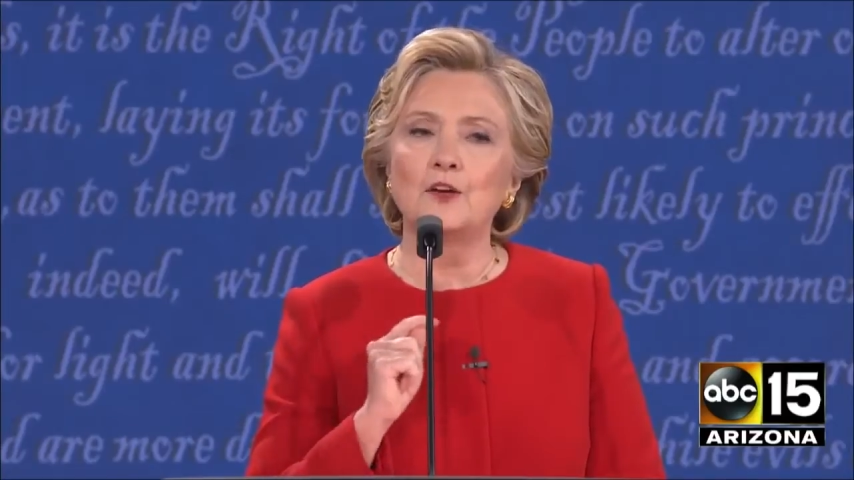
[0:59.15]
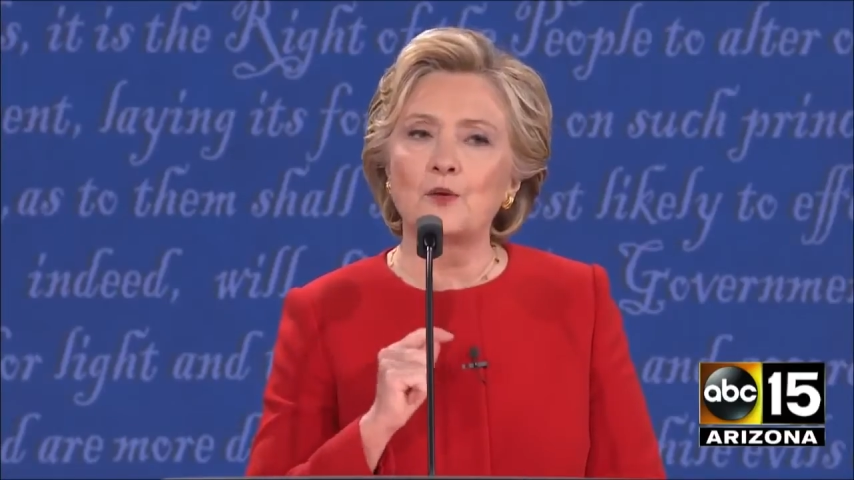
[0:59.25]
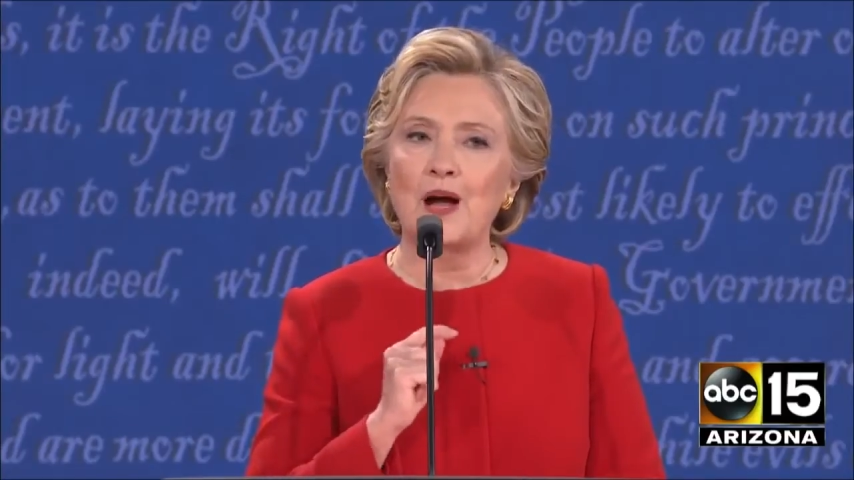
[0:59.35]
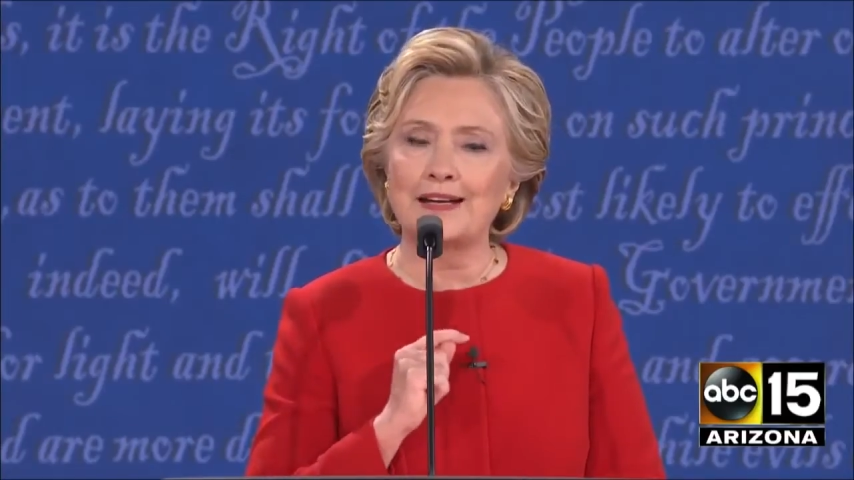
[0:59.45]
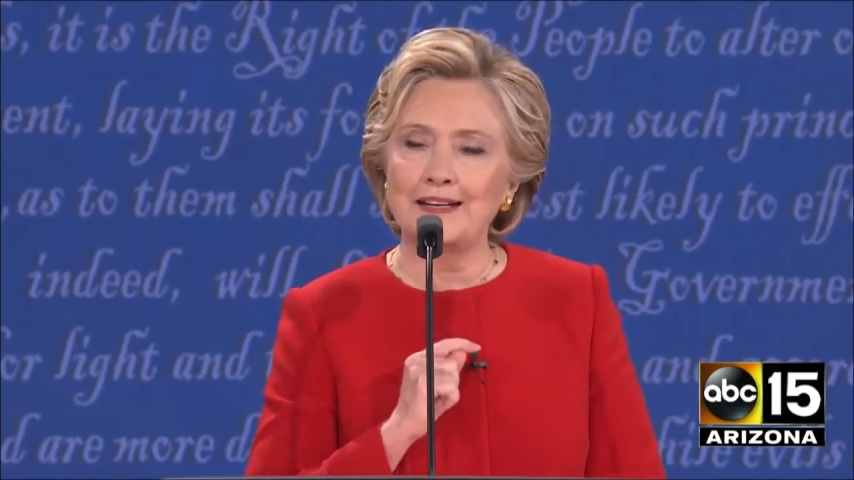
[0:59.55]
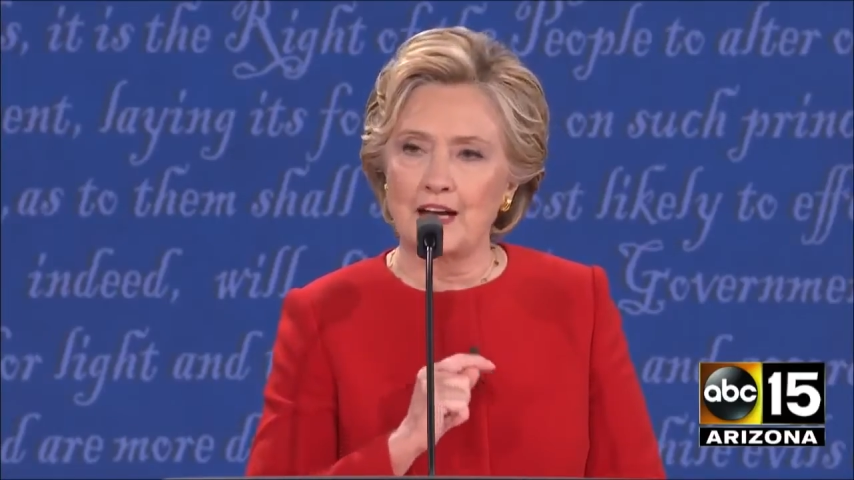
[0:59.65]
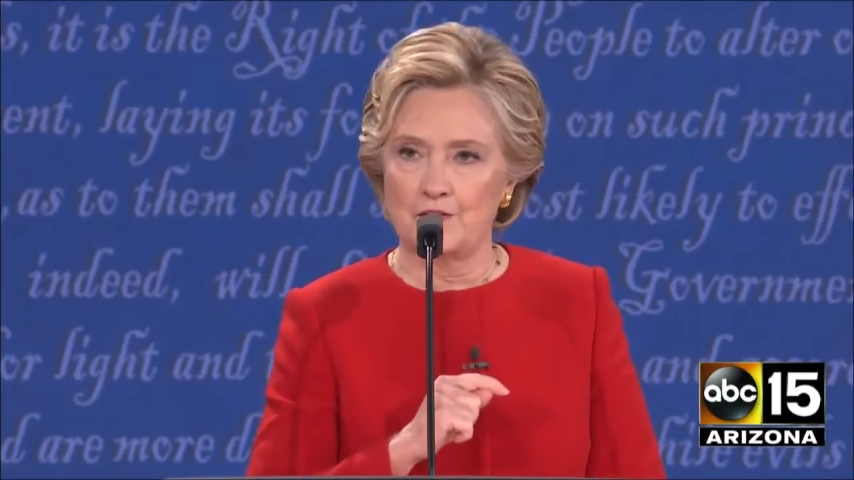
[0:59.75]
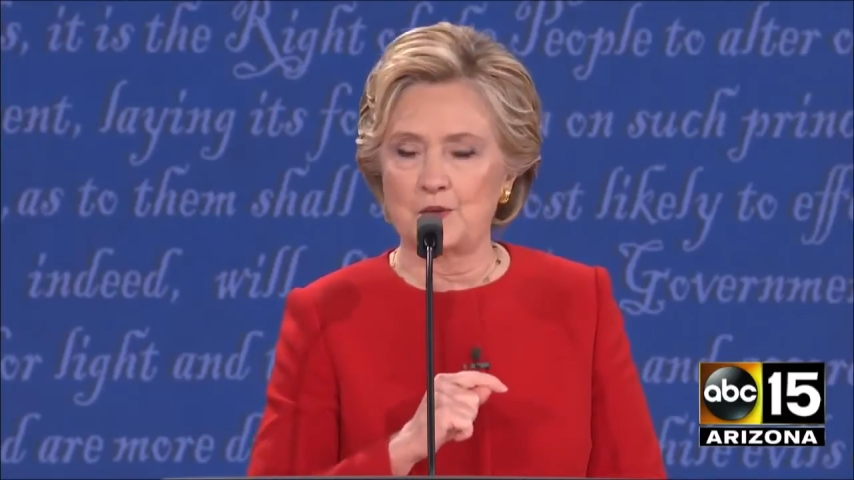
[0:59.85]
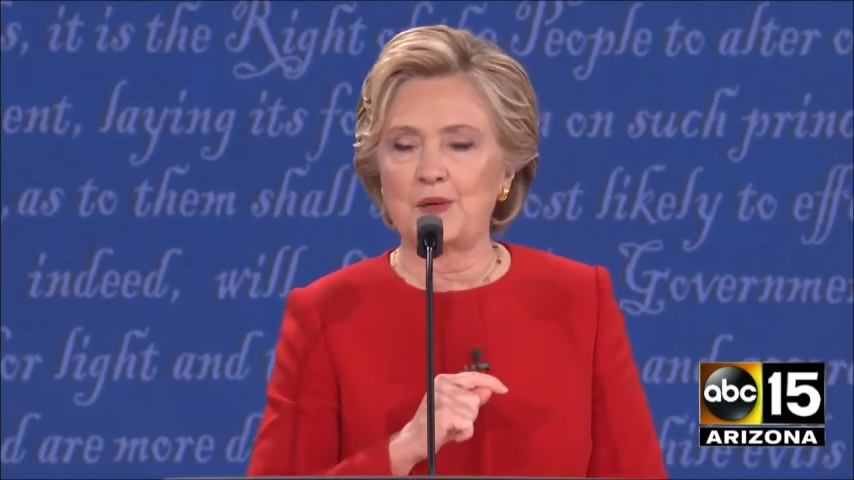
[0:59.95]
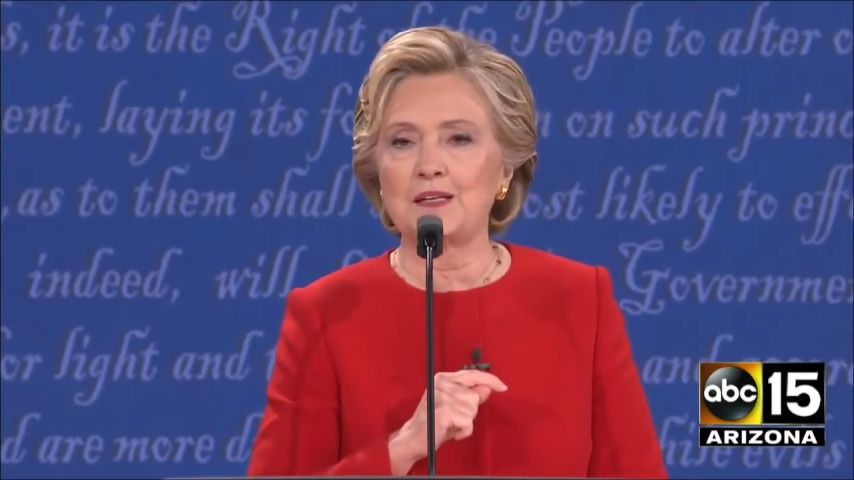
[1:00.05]
Iraqi
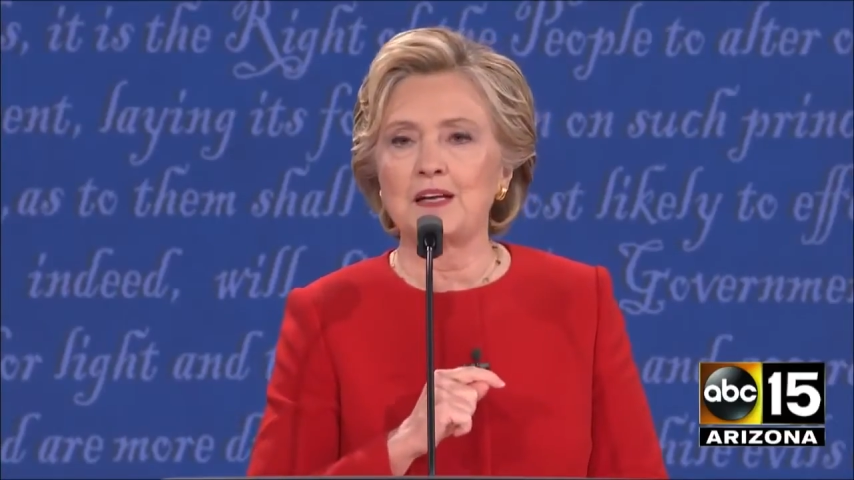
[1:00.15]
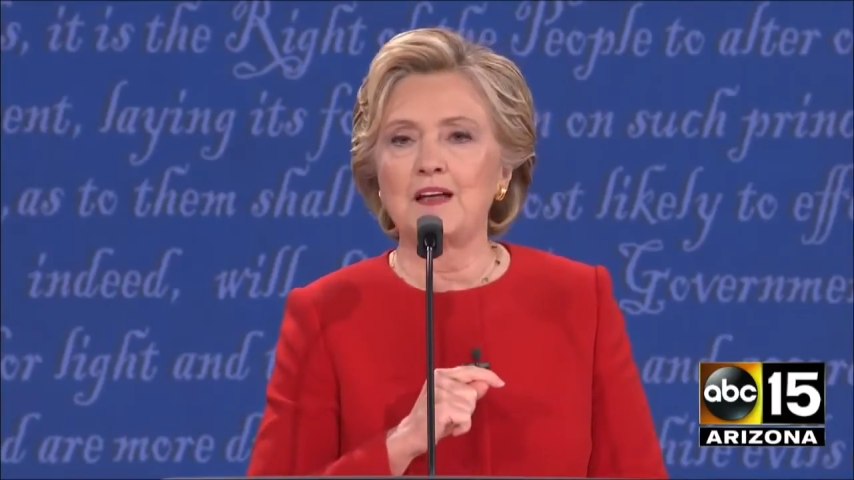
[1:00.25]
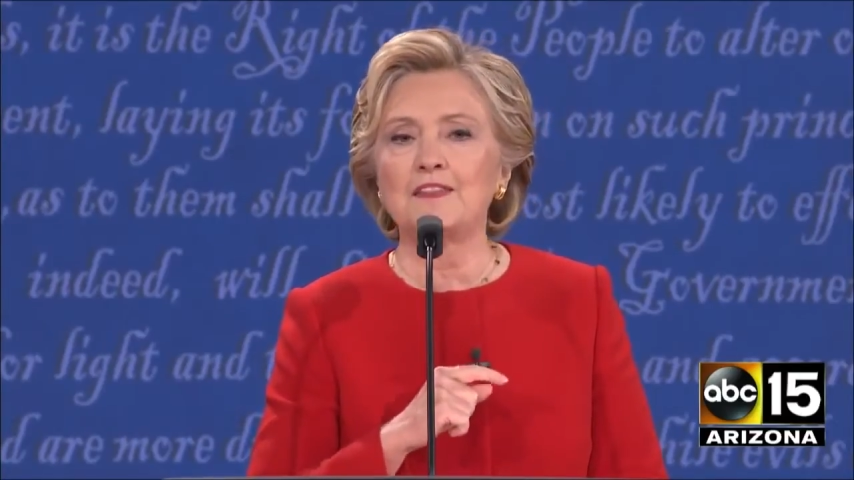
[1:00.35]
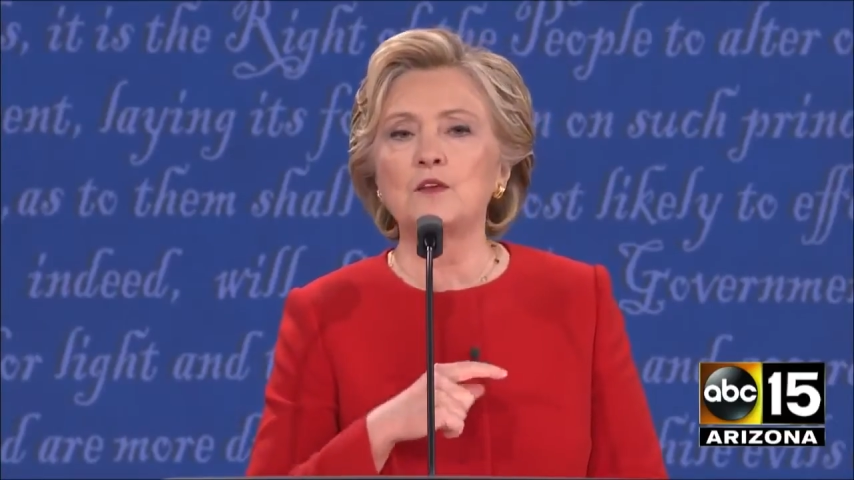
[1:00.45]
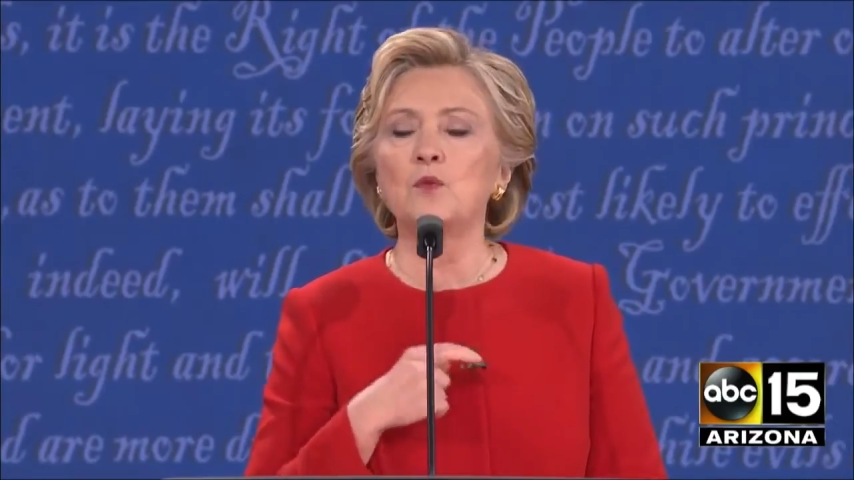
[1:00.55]
government that